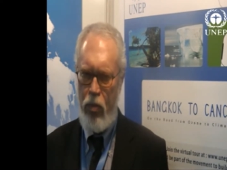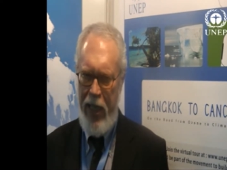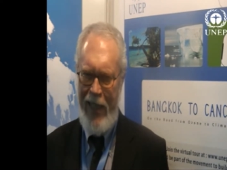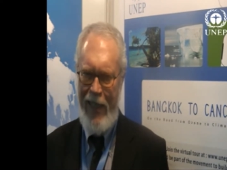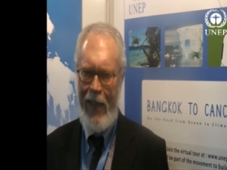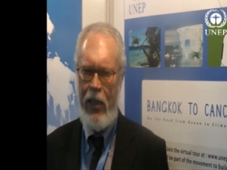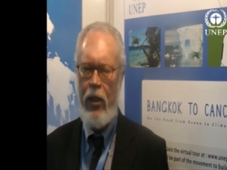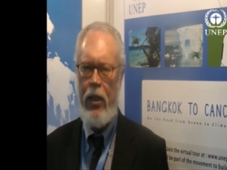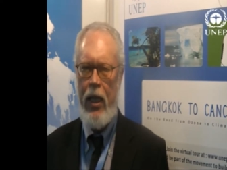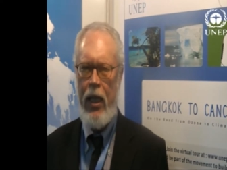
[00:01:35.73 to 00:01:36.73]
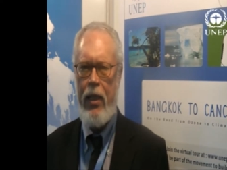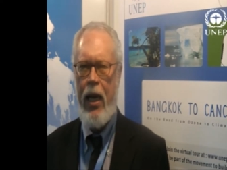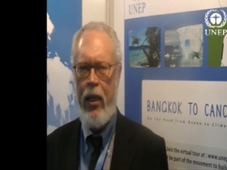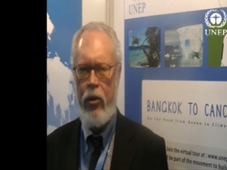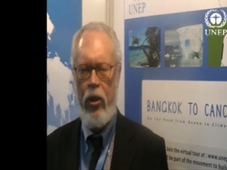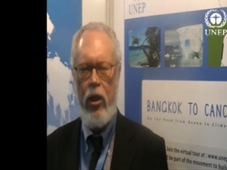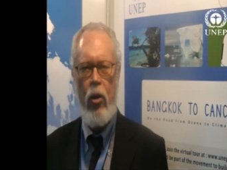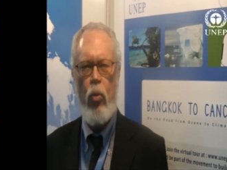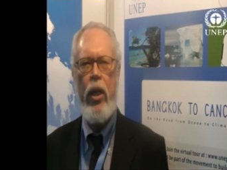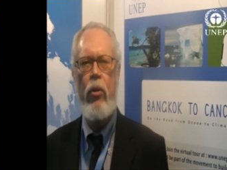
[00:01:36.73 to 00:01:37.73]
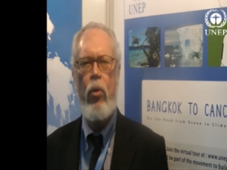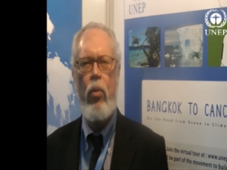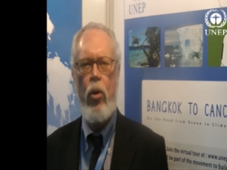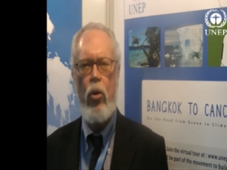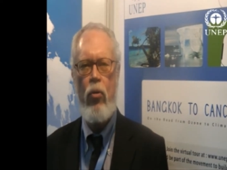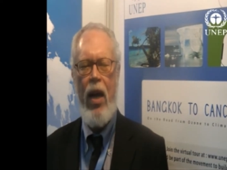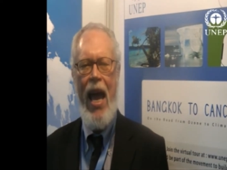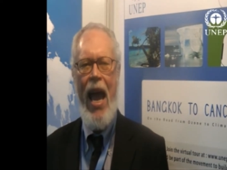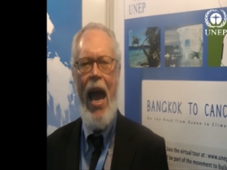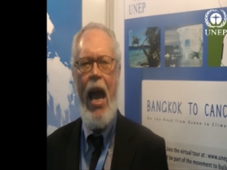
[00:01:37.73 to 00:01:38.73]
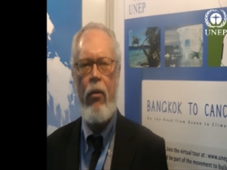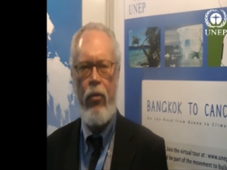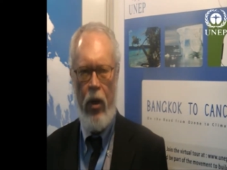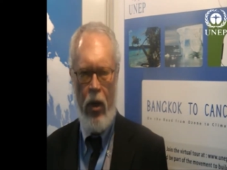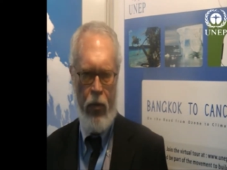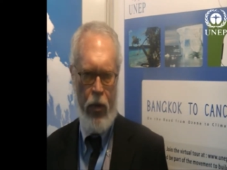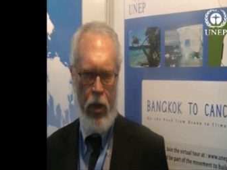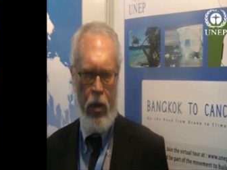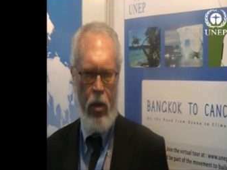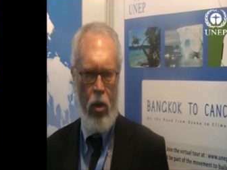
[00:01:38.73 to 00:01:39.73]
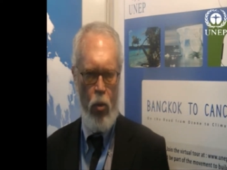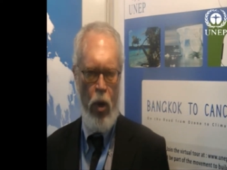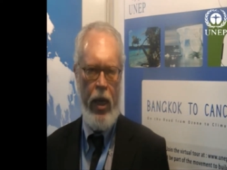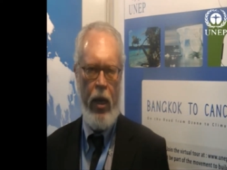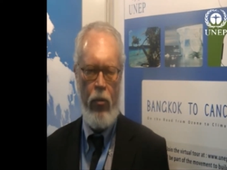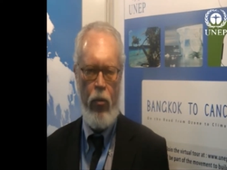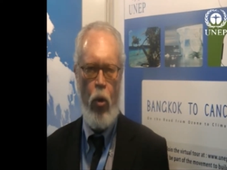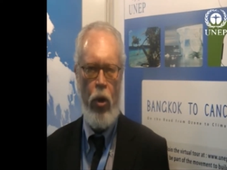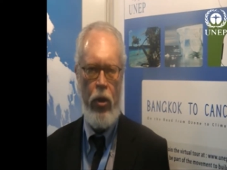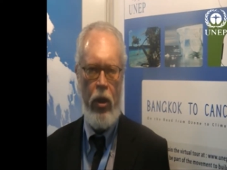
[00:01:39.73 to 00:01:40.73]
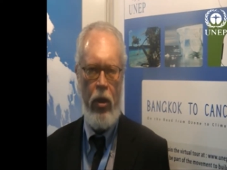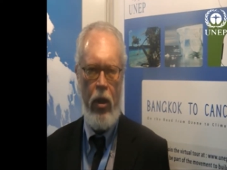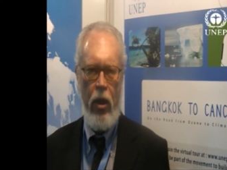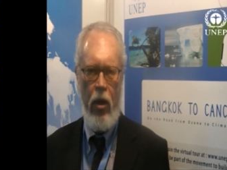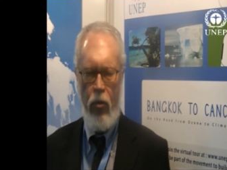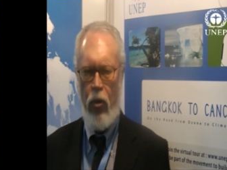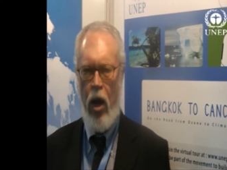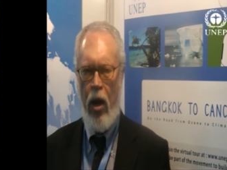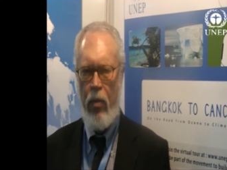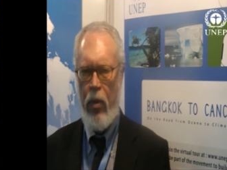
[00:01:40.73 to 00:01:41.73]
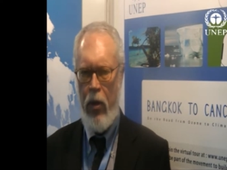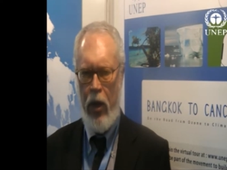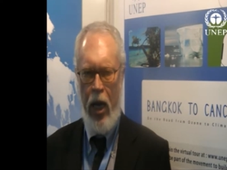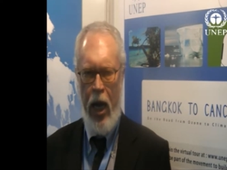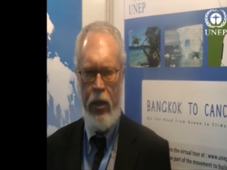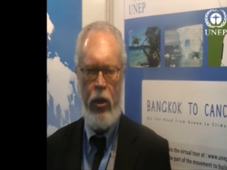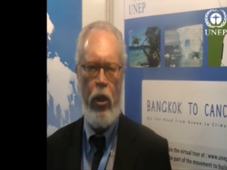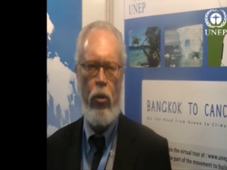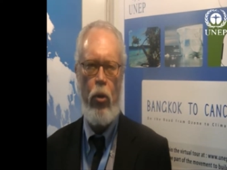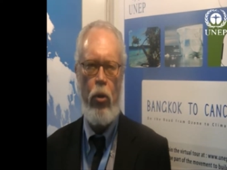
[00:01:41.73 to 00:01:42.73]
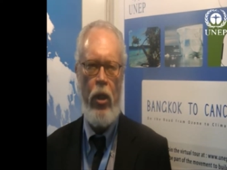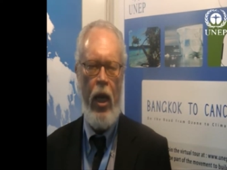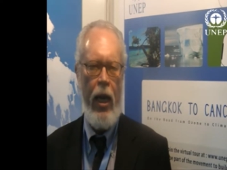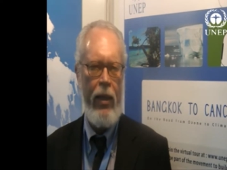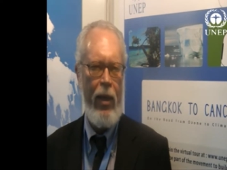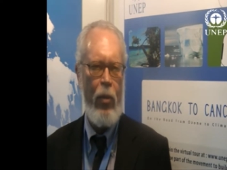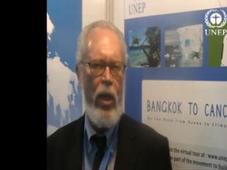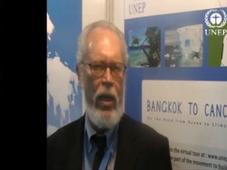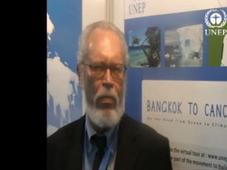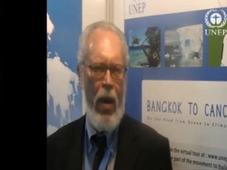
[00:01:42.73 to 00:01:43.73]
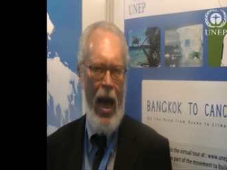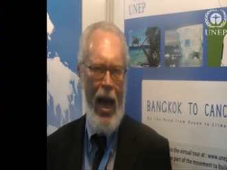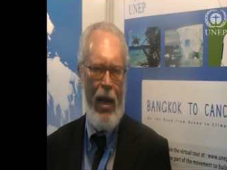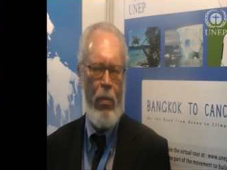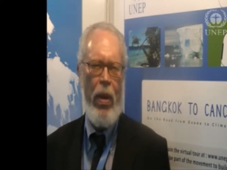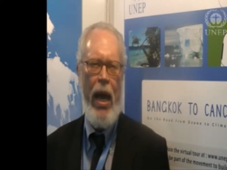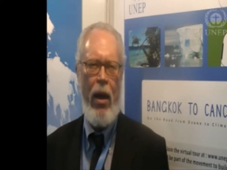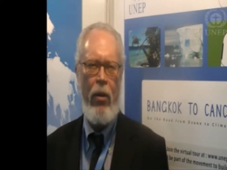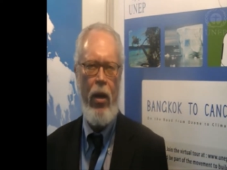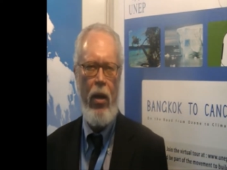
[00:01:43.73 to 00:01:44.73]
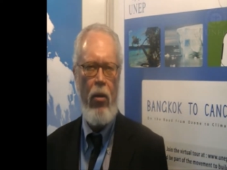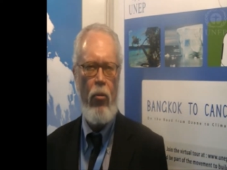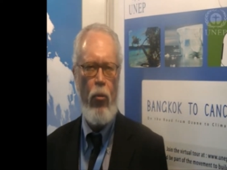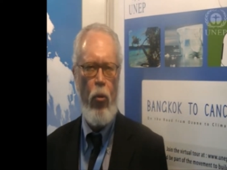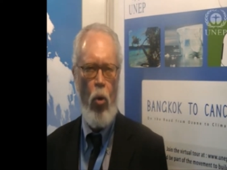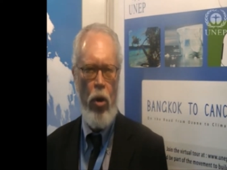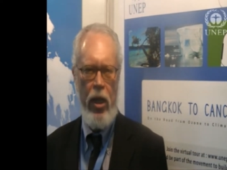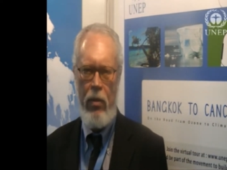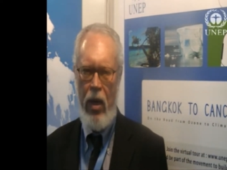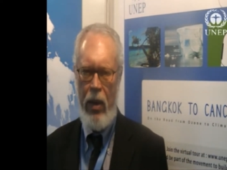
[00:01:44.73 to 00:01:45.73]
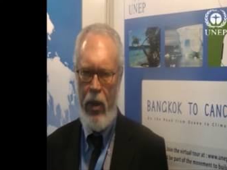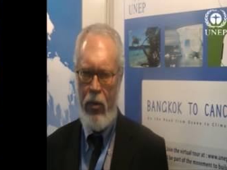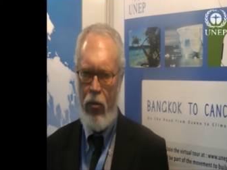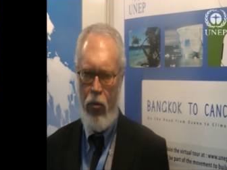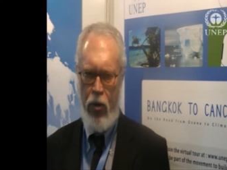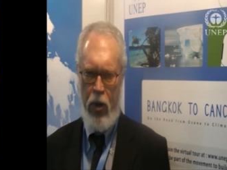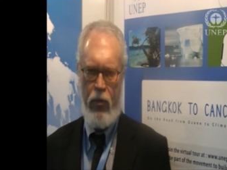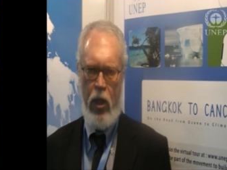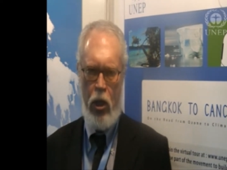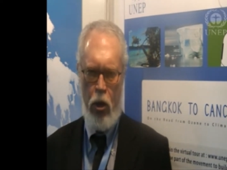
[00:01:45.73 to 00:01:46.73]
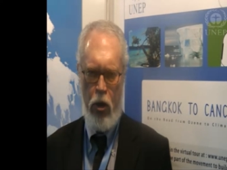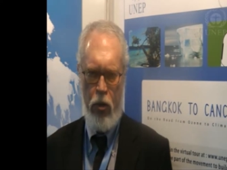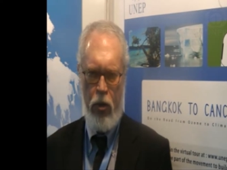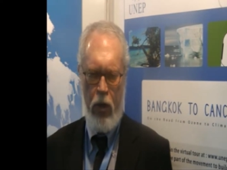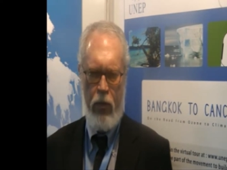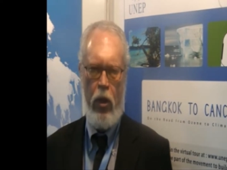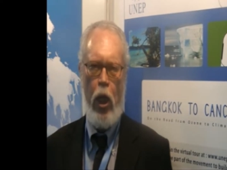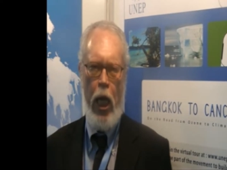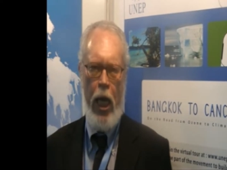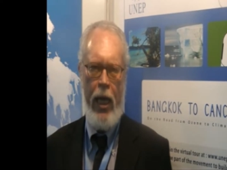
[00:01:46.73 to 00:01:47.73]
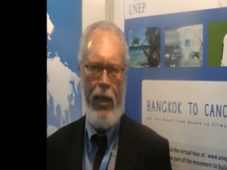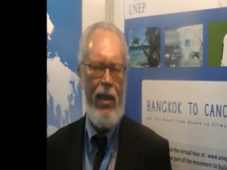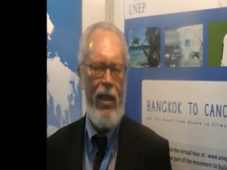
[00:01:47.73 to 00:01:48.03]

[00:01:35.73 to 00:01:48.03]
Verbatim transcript: existing technology, we could remove half of the radiative forcing from the non-CO2 side. And we could buy about 40, maybe even 50 years of delay,